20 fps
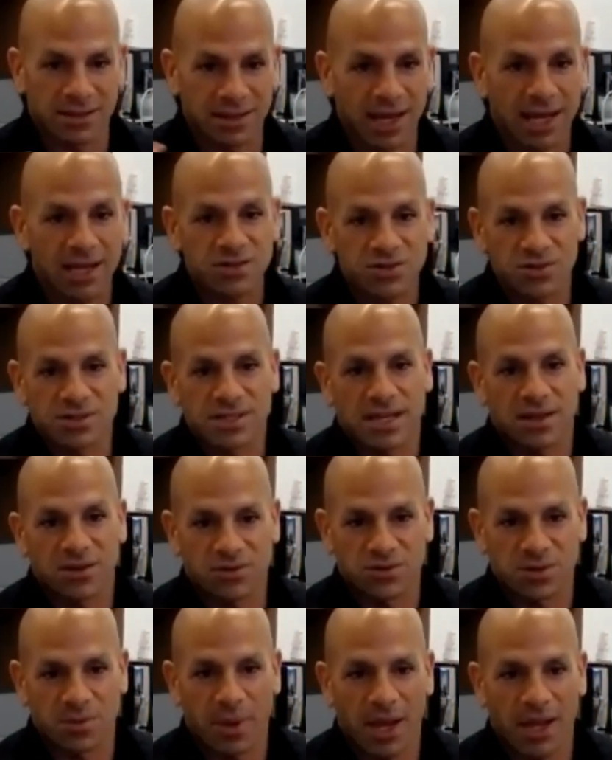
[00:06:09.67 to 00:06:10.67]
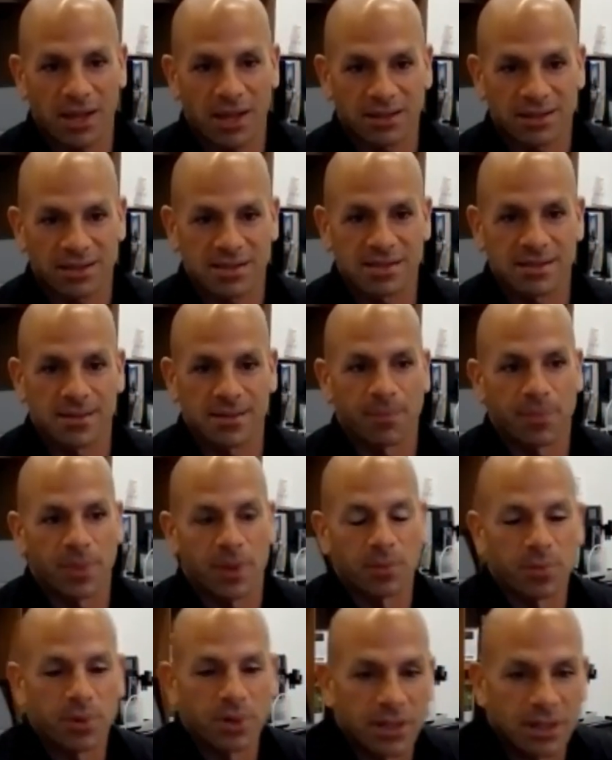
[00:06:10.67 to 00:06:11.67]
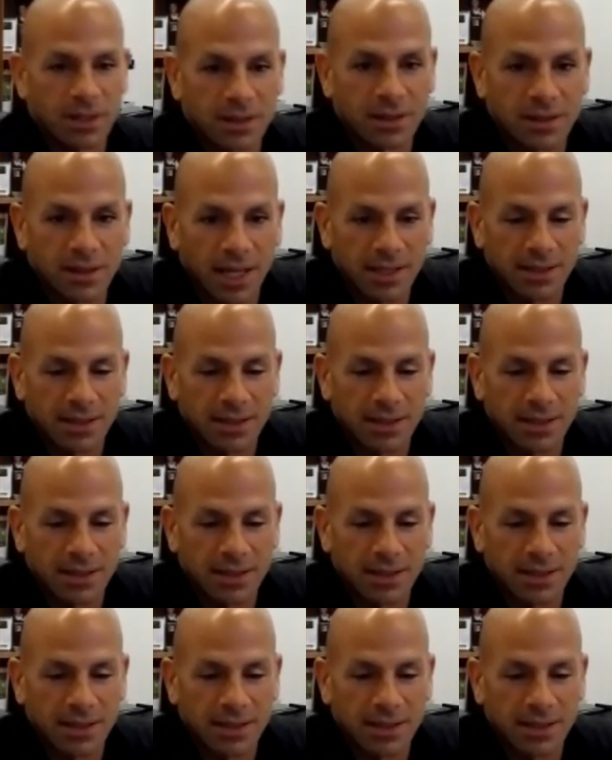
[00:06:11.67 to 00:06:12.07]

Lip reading: The answer is that there's a balance, but